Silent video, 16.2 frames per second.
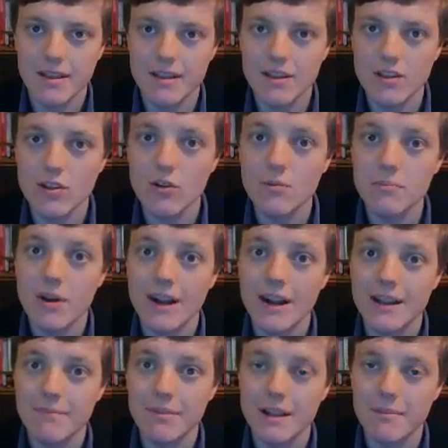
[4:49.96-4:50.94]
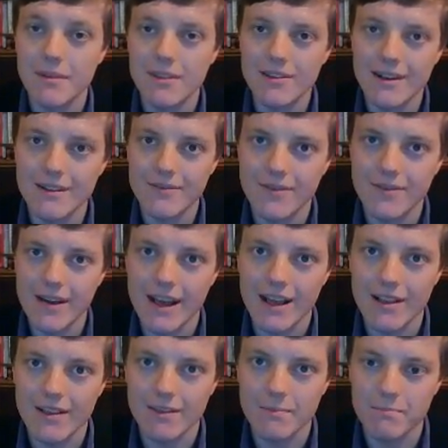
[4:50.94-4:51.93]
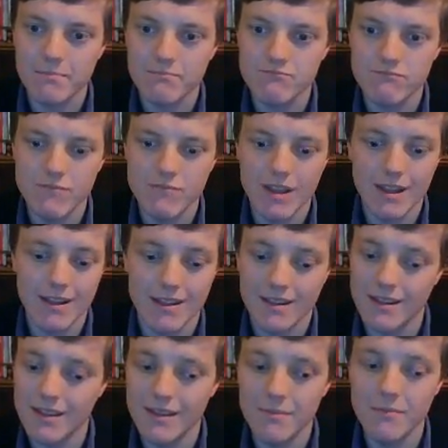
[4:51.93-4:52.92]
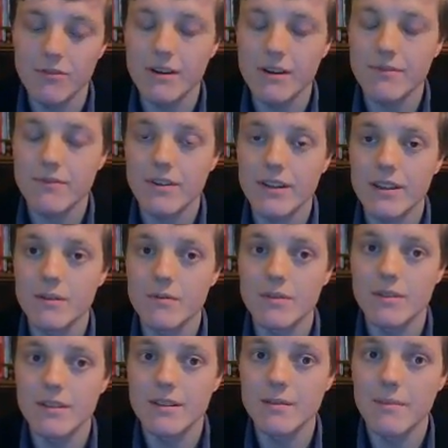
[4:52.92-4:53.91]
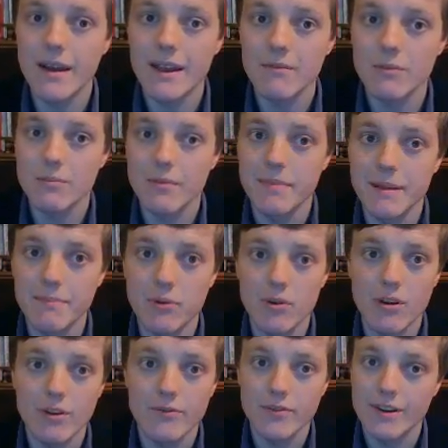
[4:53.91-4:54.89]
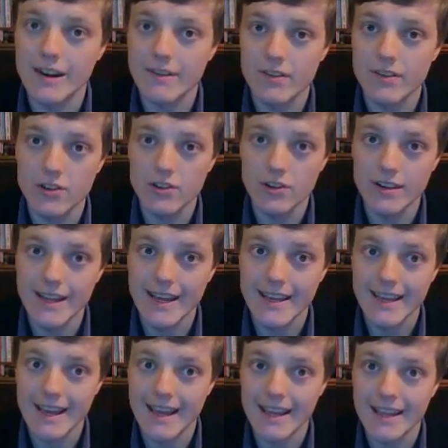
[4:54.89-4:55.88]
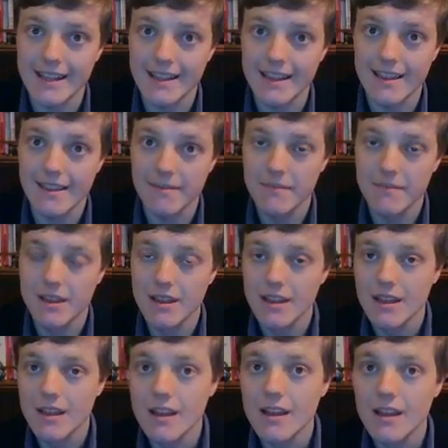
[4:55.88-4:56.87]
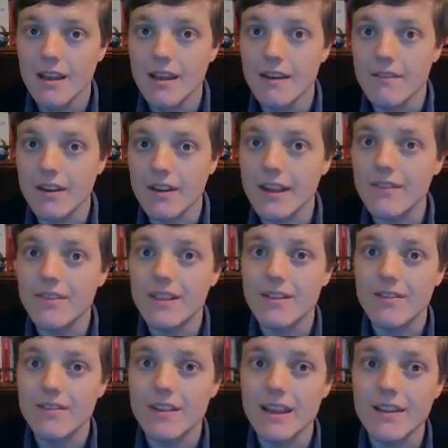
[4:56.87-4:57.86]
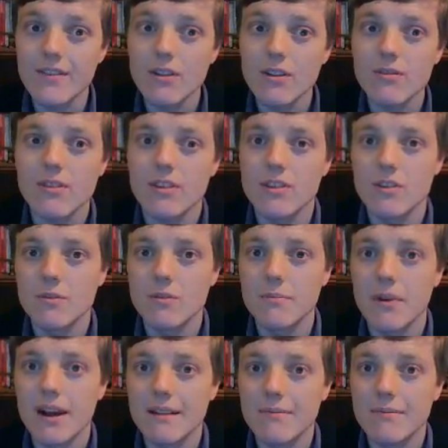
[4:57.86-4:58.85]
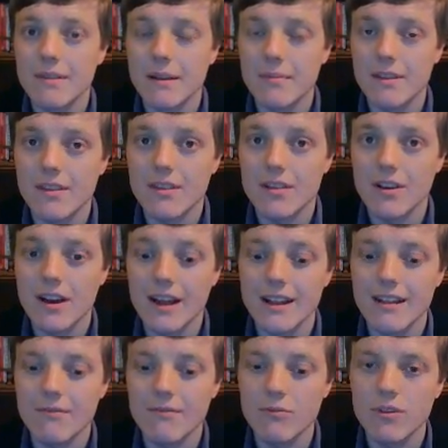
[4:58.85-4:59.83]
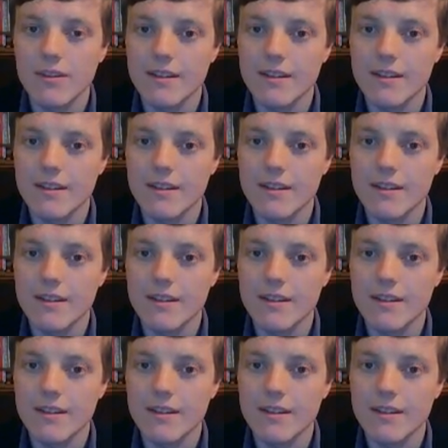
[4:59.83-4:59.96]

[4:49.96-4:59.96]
non-binding plebiscite fails, the debate would be put off for another 2 decades. Even though it's a non-binding plebiscite, it would